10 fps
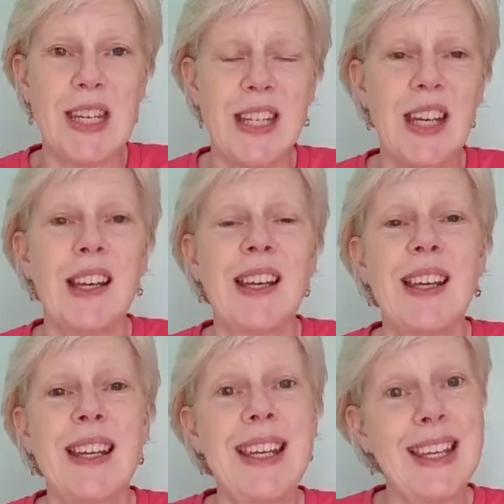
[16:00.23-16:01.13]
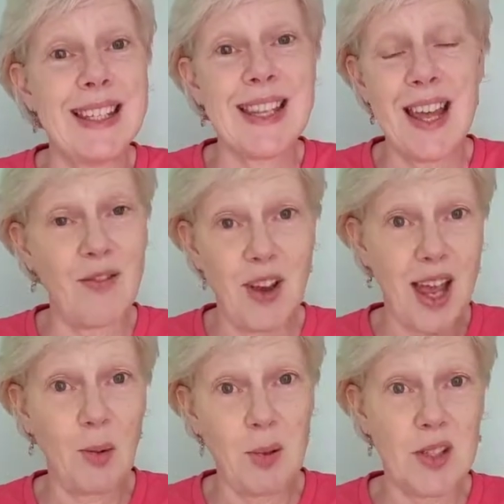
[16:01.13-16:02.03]
media. It is there for
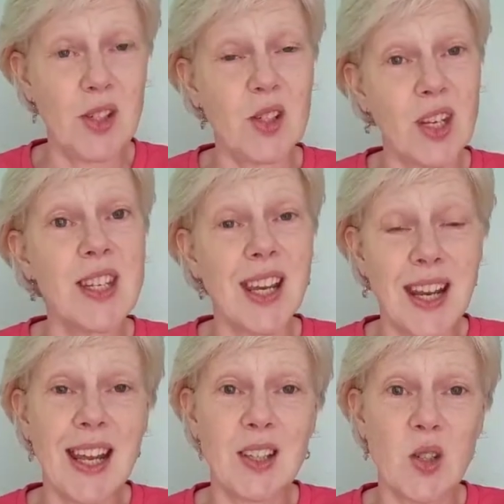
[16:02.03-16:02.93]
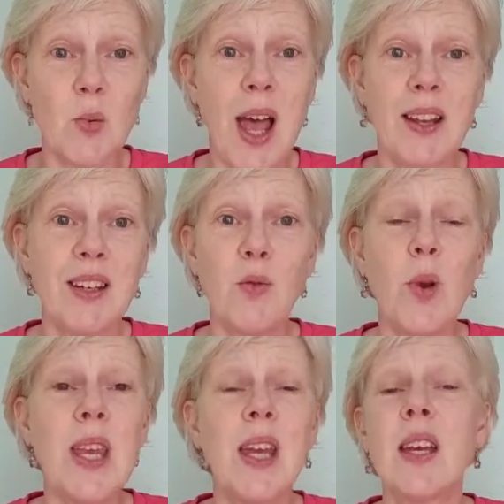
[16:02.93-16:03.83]
helping us to connect as well. And if
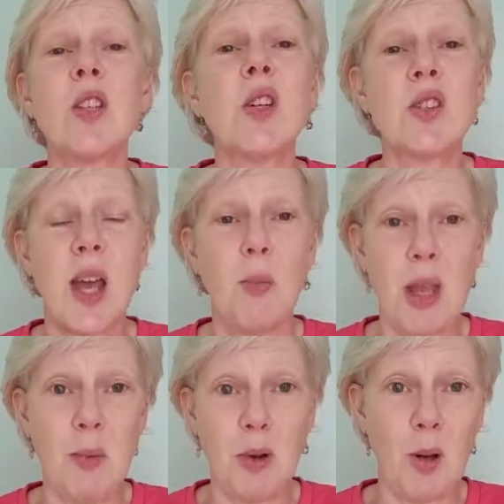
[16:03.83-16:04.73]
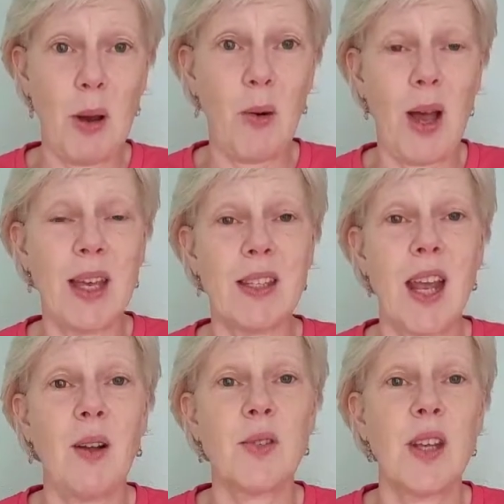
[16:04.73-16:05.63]
we don't tell people about
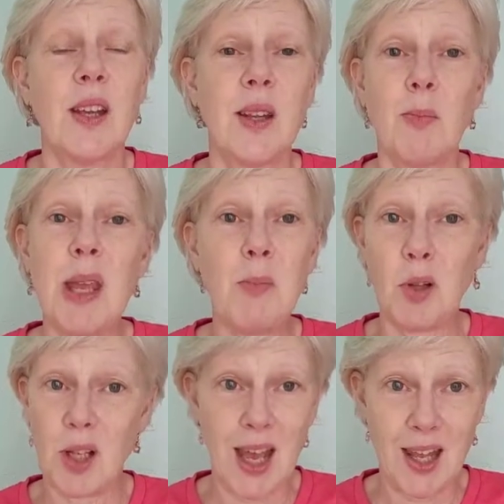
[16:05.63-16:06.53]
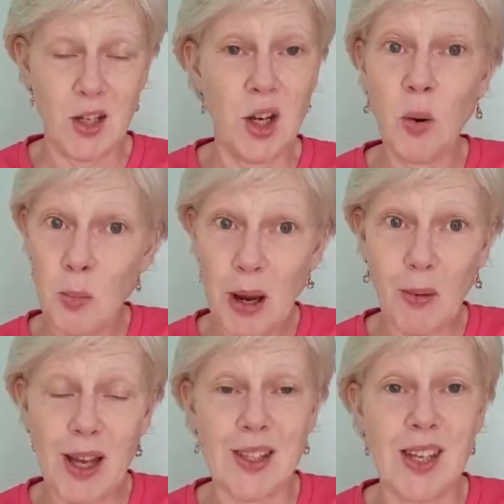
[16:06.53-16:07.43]
ourselves, and people can't know
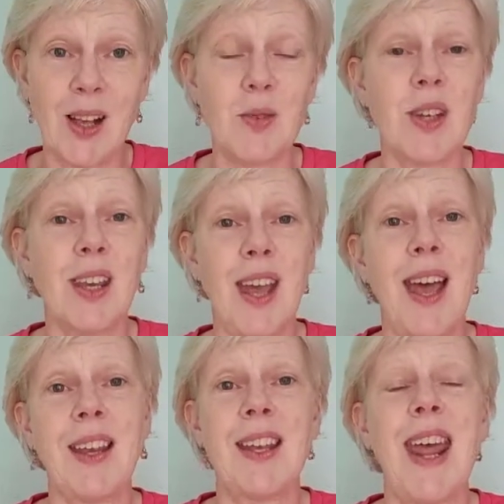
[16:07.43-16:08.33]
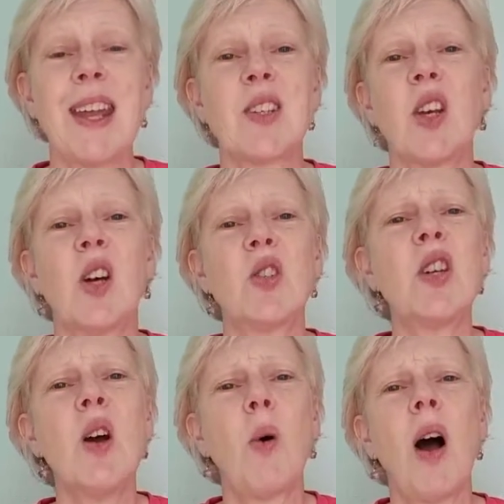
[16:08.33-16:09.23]
about ourselves and can't connect and go,
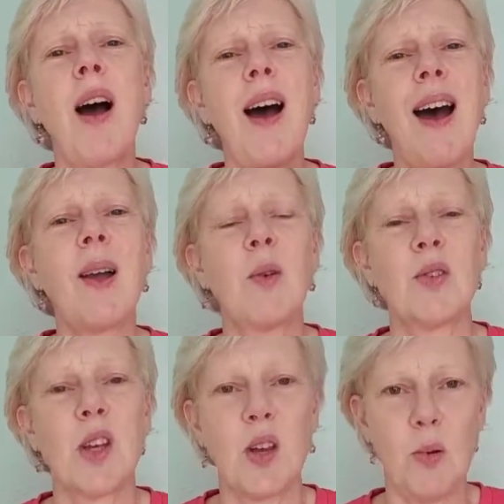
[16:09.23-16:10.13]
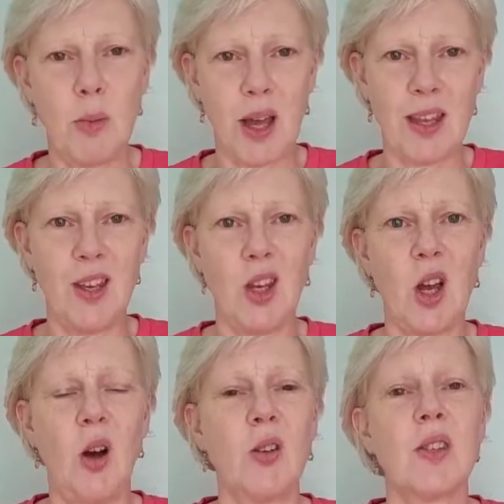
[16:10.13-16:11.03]
do you know what? I want to go and buy her
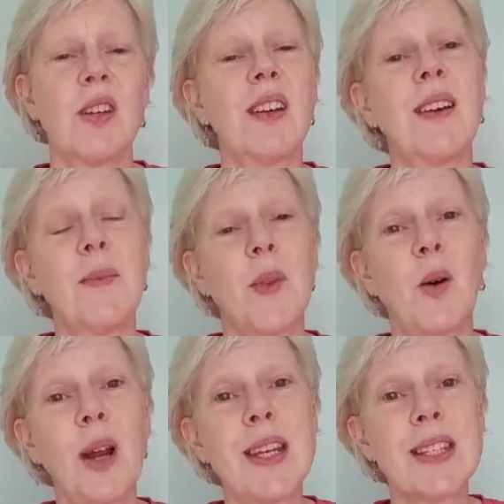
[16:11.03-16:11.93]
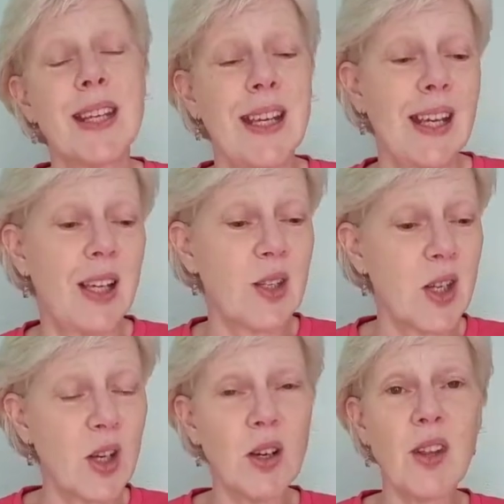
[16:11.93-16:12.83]
course. All right.
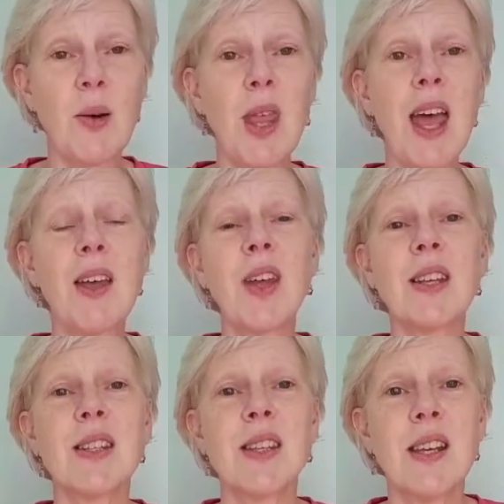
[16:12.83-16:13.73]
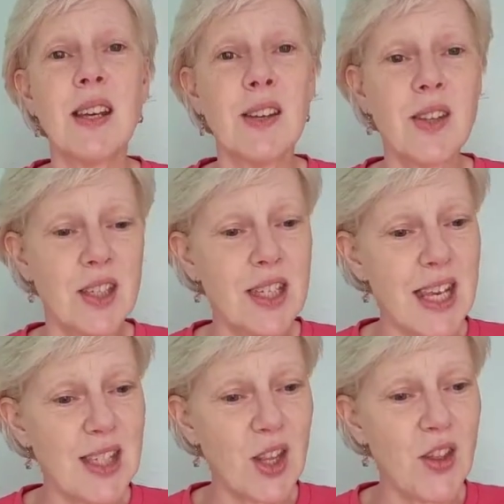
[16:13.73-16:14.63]
So there we are. That's
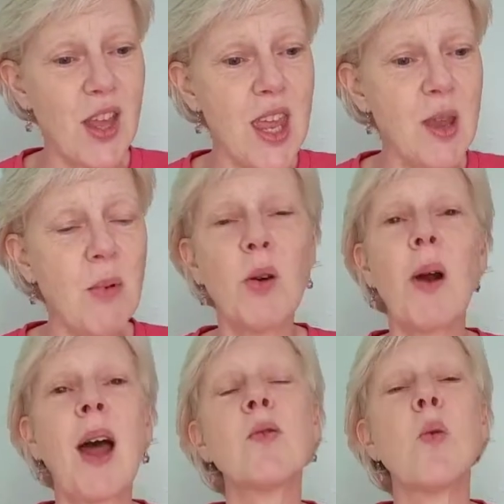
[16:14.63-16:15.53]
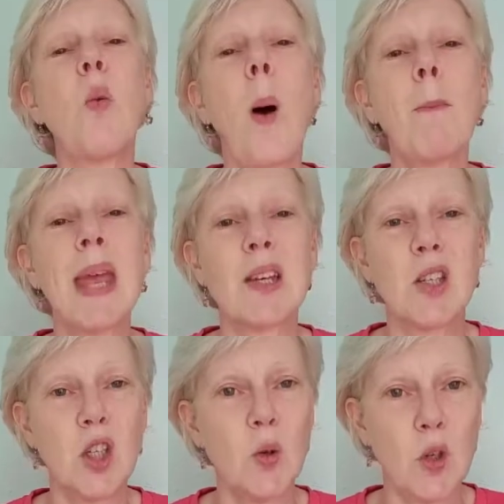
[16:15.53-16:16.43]
today's theme around what
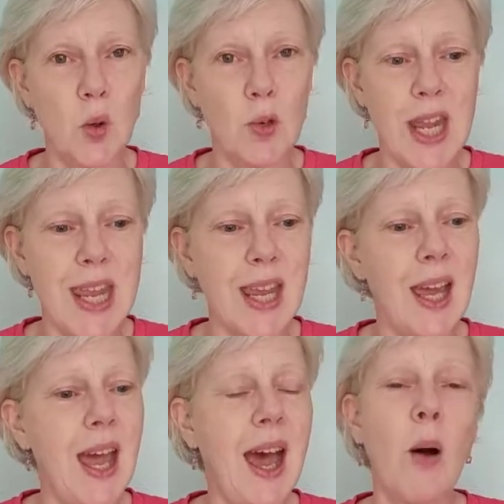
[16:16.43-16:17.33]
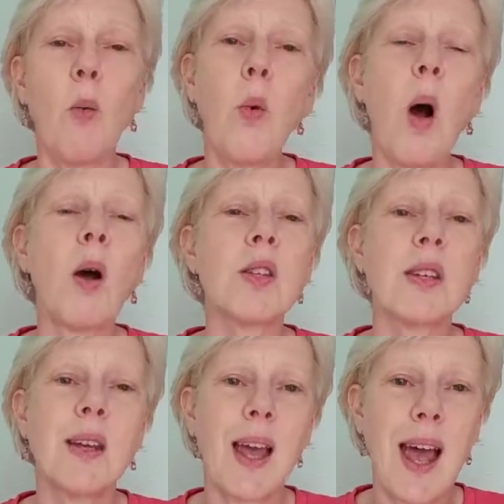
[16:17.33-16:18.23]
makes you unique, and
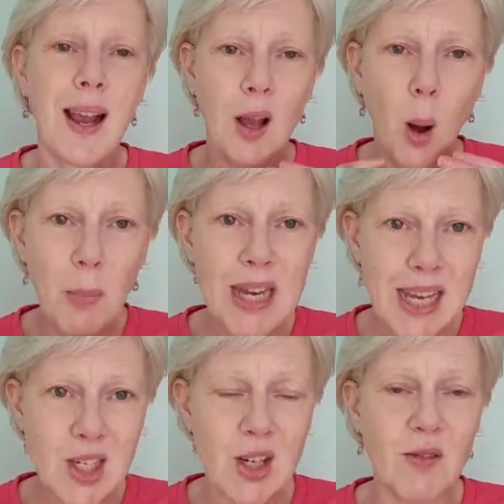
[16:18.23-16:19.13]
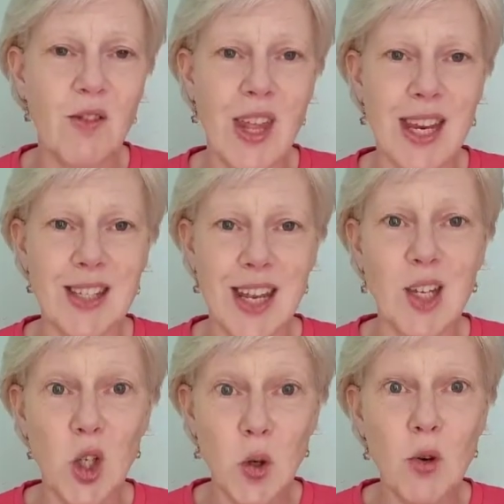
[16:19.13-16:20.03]
what combination of things
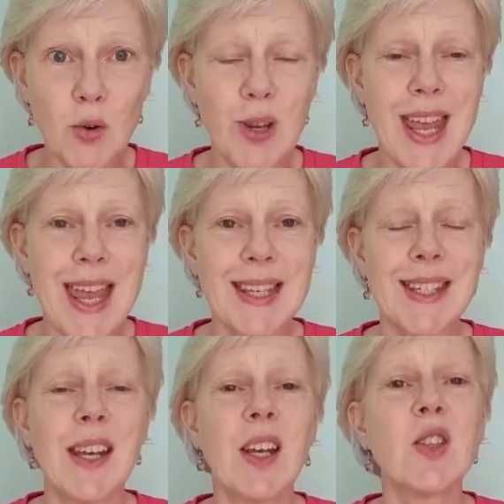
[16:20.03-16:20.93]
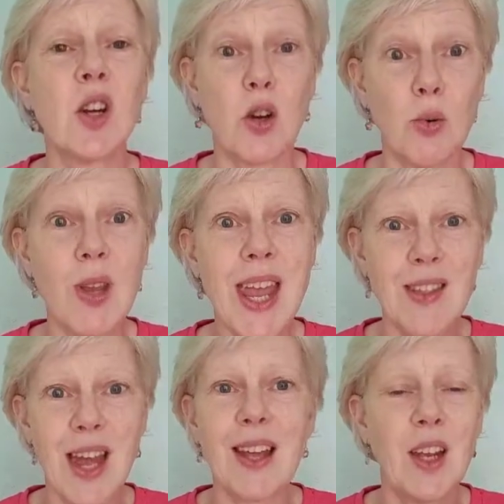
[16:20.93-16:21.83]
can you create to
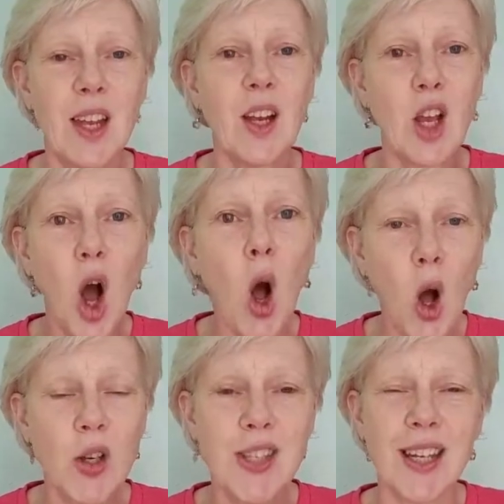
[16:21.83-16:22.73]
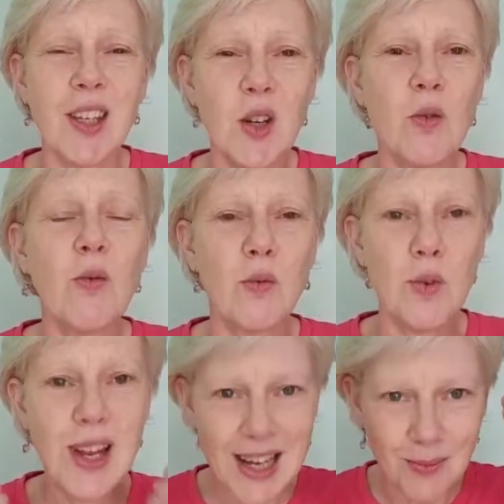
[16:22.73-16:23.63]
create that course that you
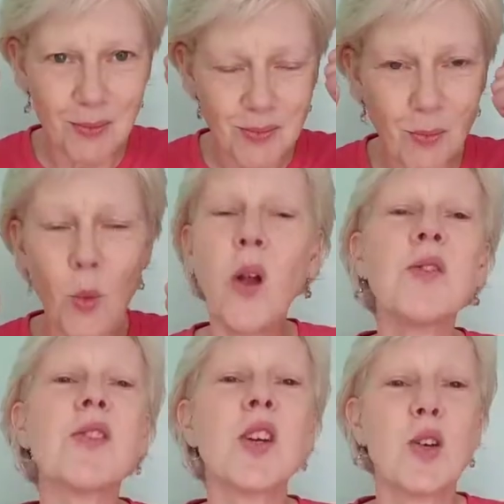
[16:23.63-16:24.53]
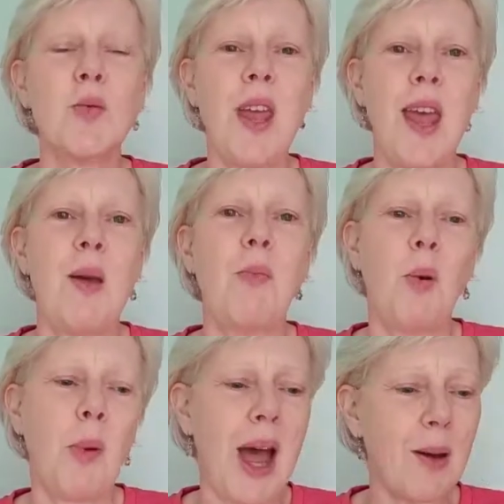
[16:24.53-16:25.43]
really want to create,
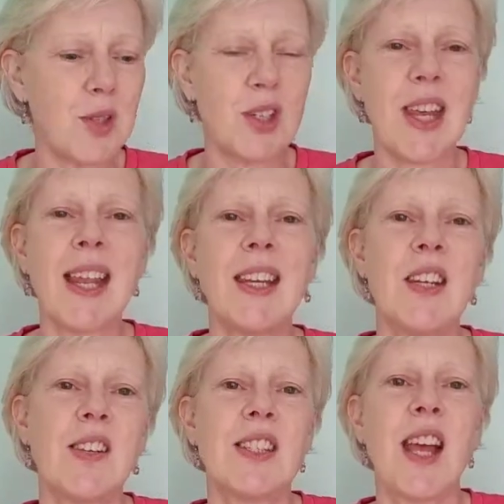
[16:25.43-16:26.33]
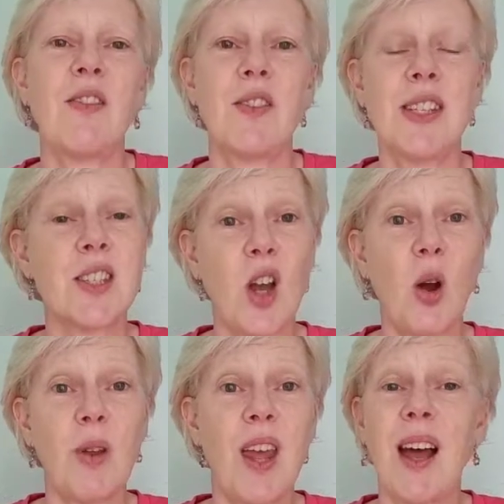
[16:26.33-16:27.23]
but perhaps you're telling yourself this
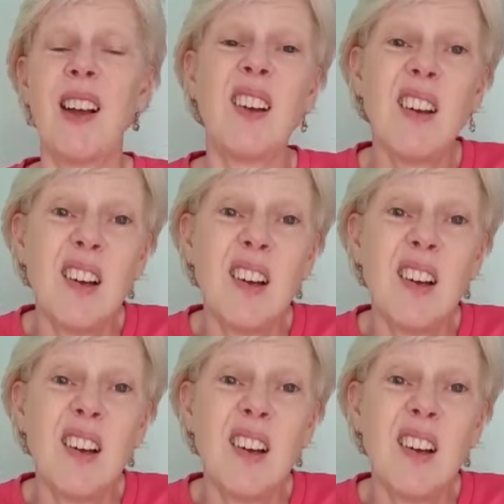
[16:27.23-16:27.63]
story that